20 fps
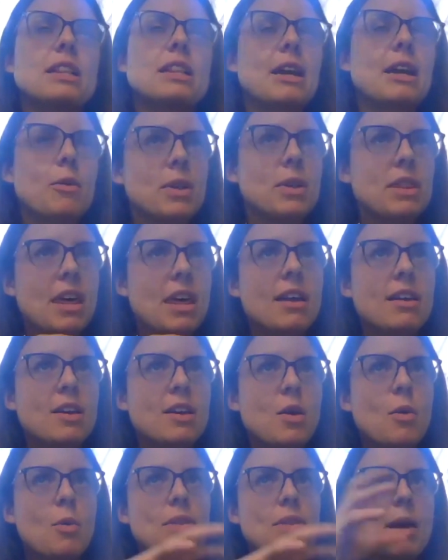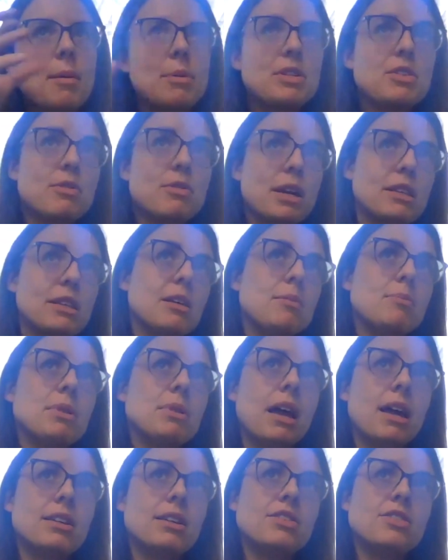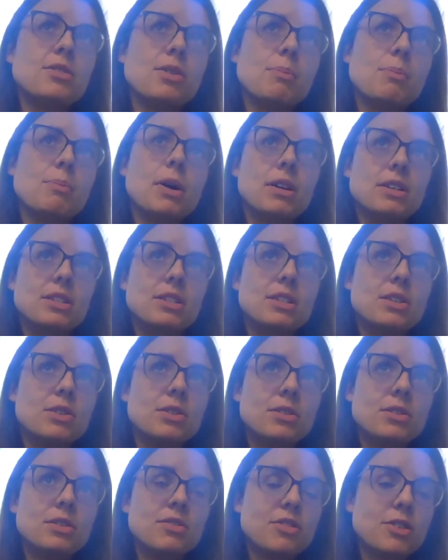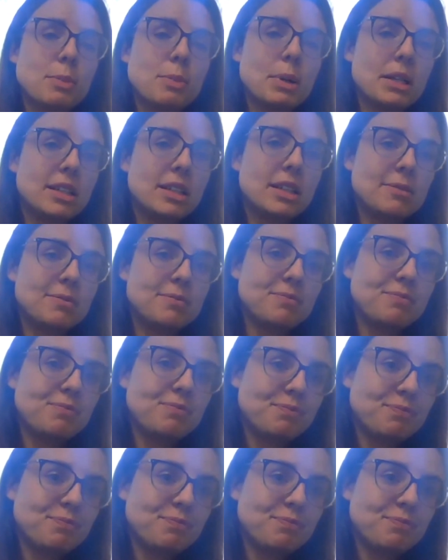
Like, would that be directly applied to the policy you use for building?